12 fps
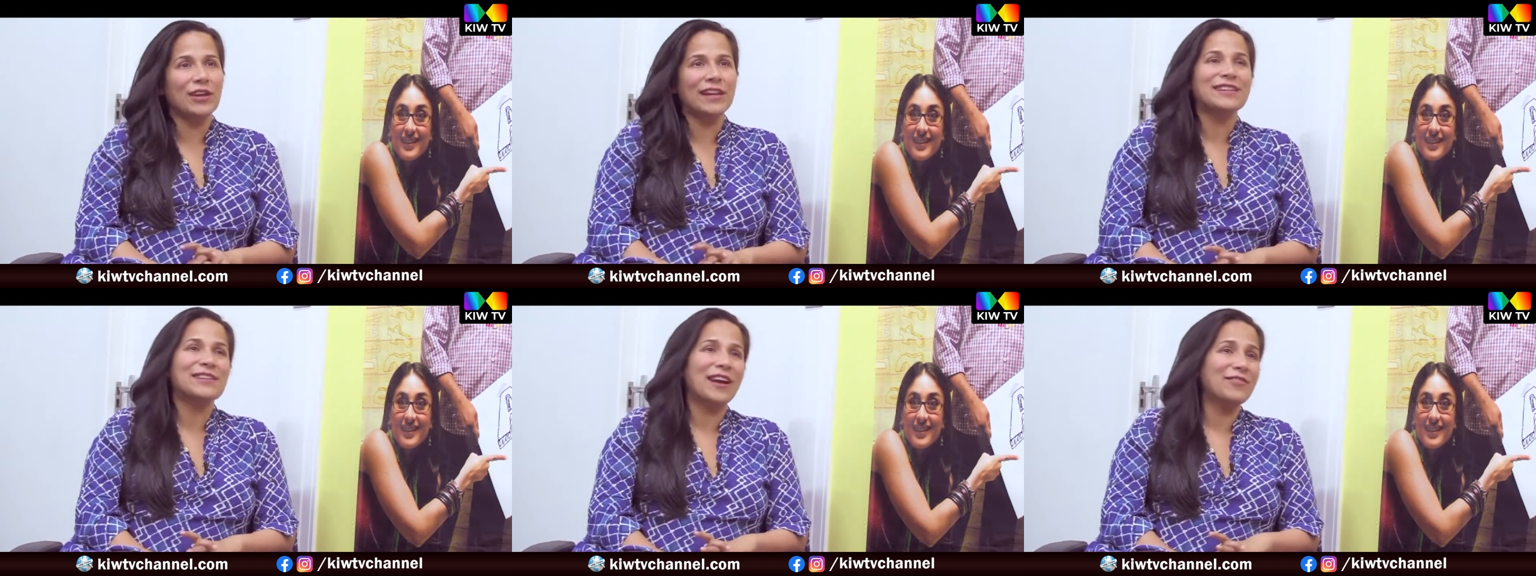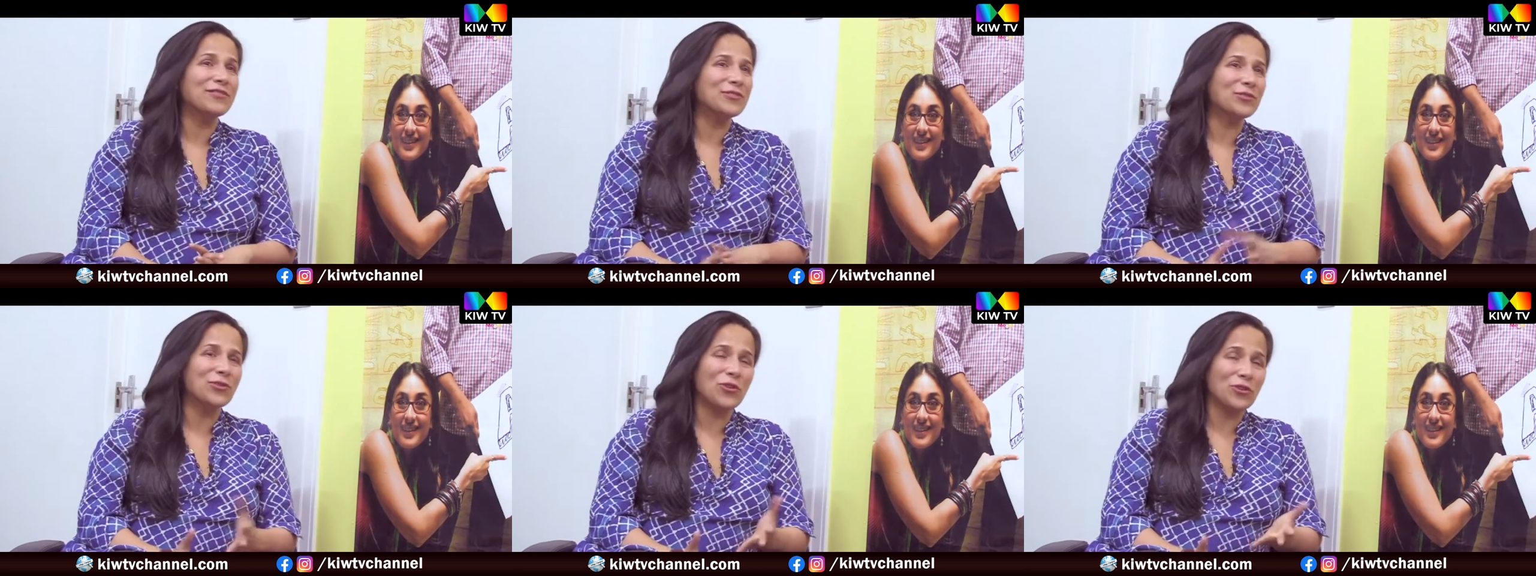Speaker 1: didn't have
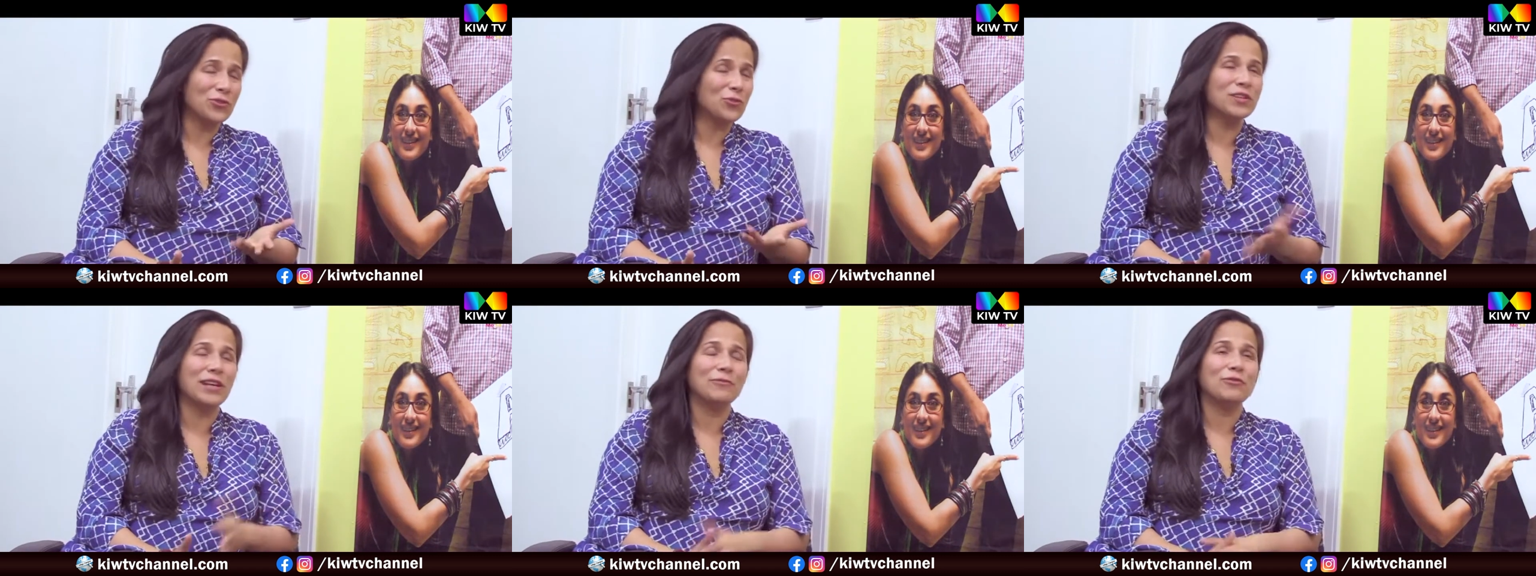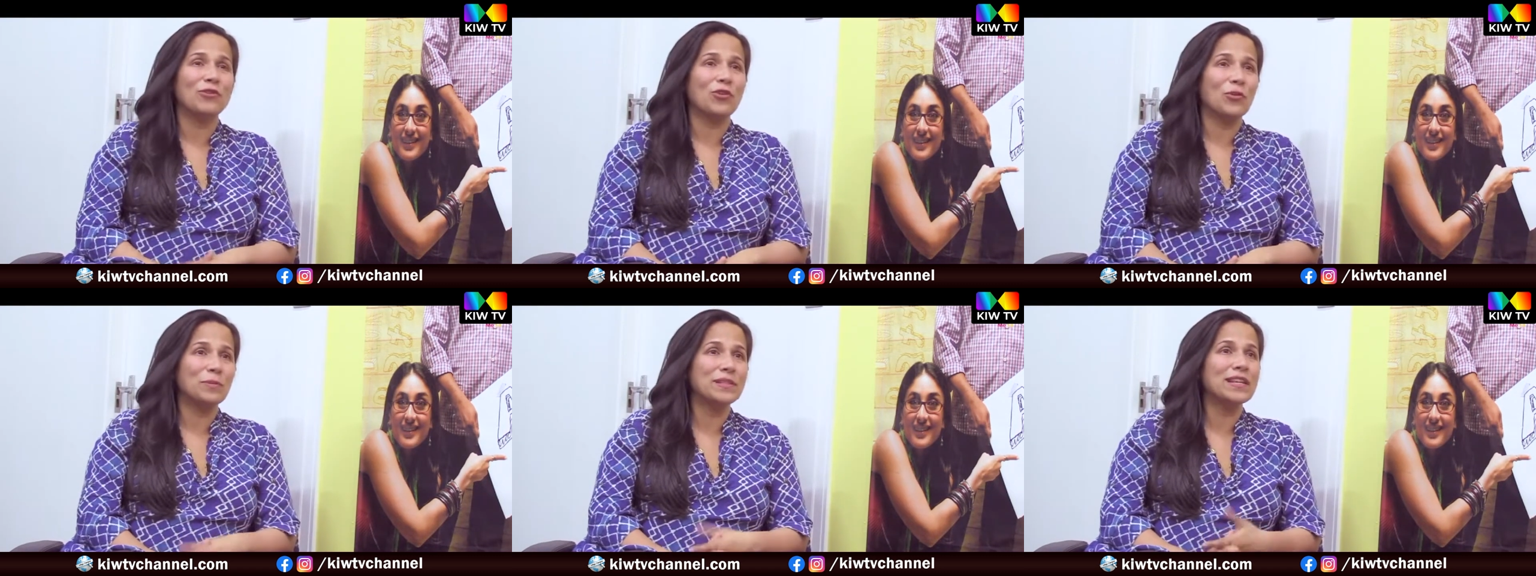got no time for
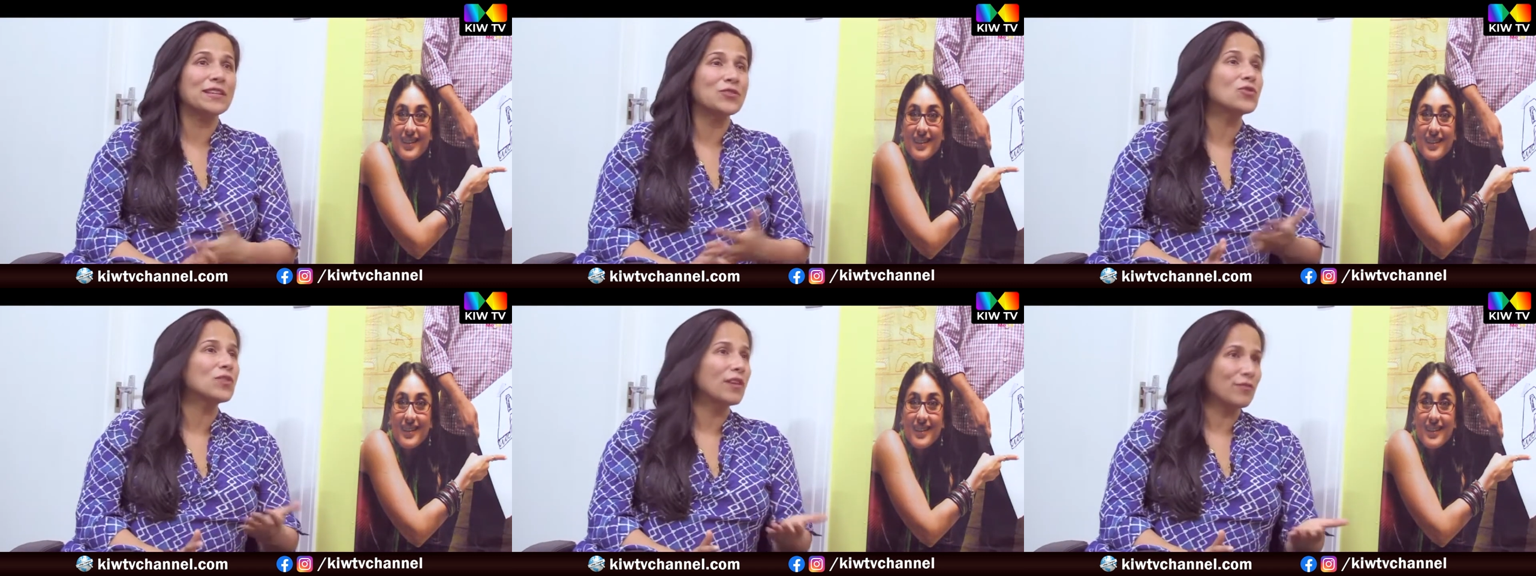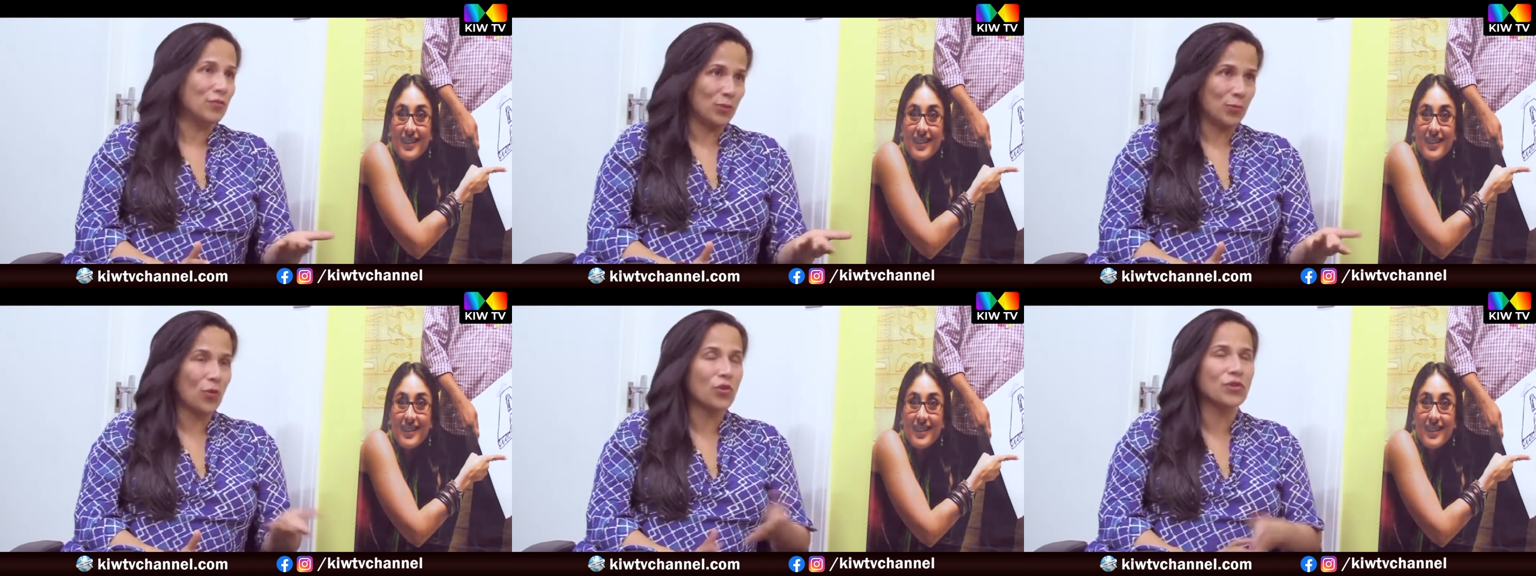hobbies. I used to love
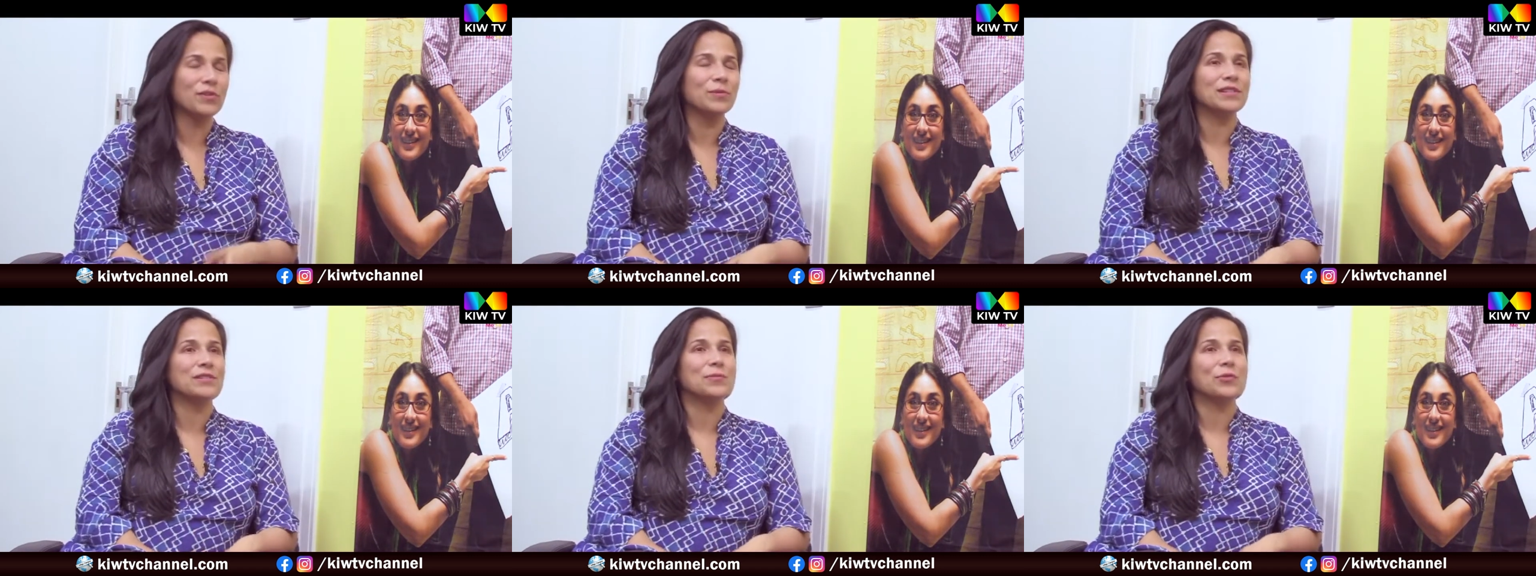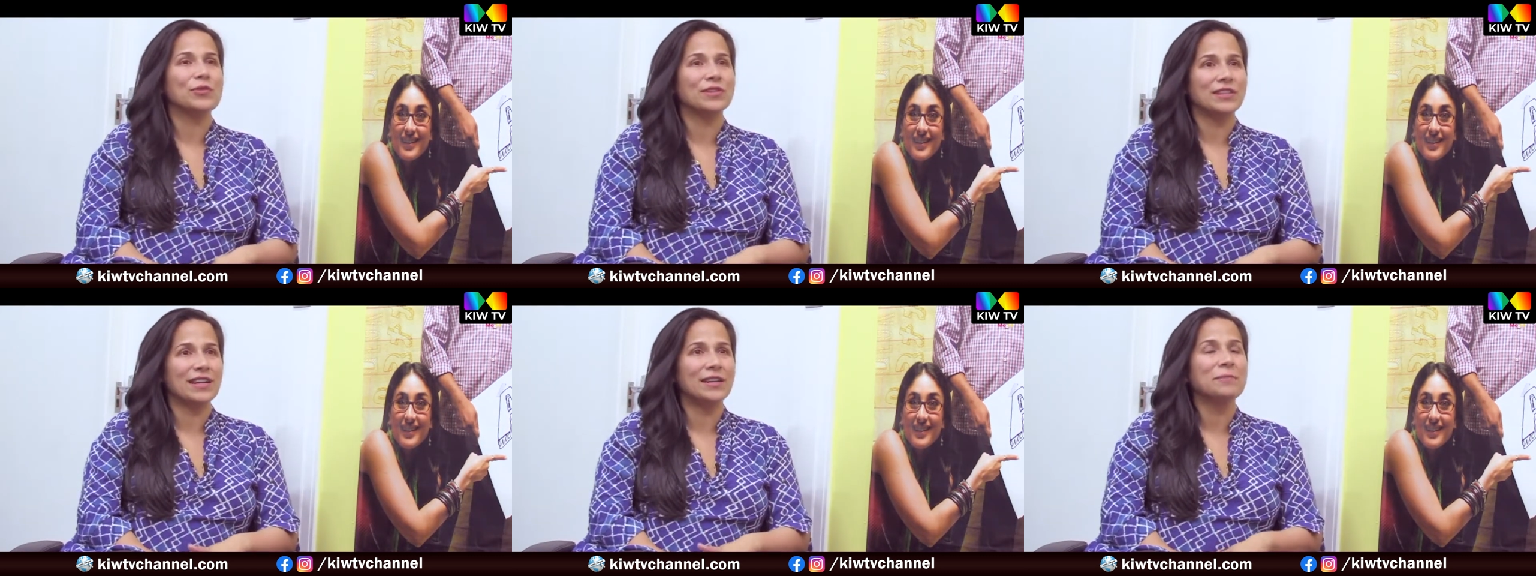doing pottery once upon
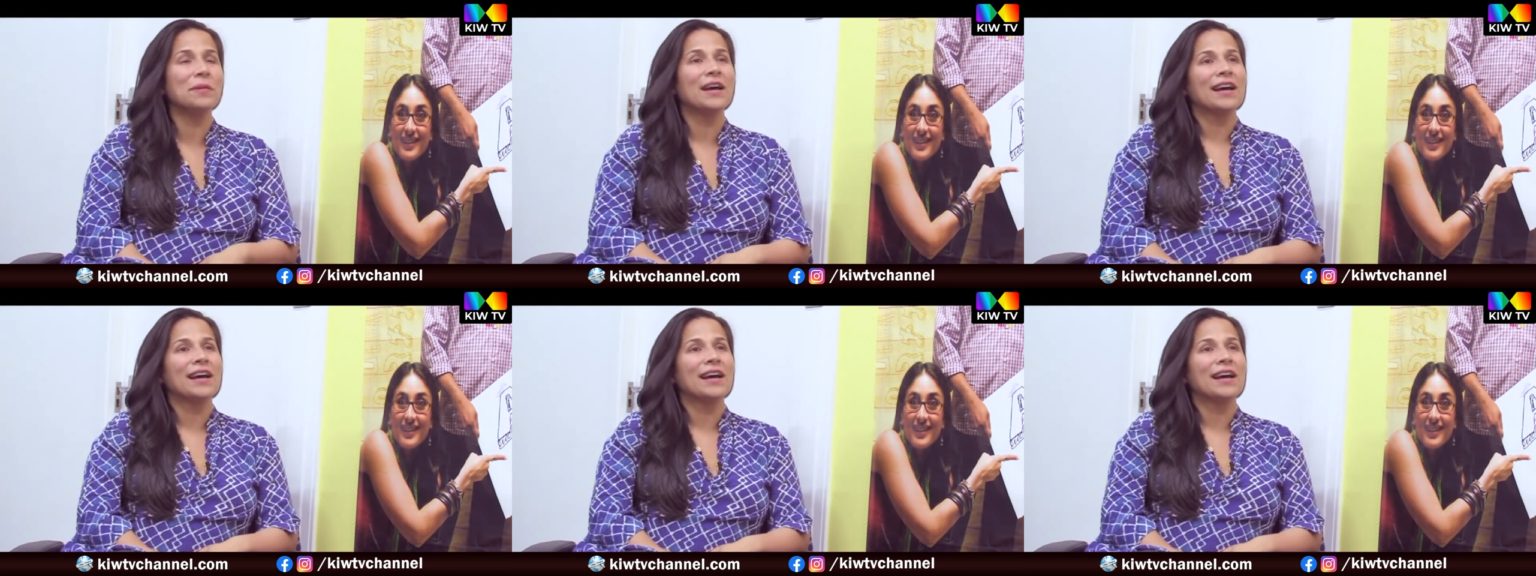a time,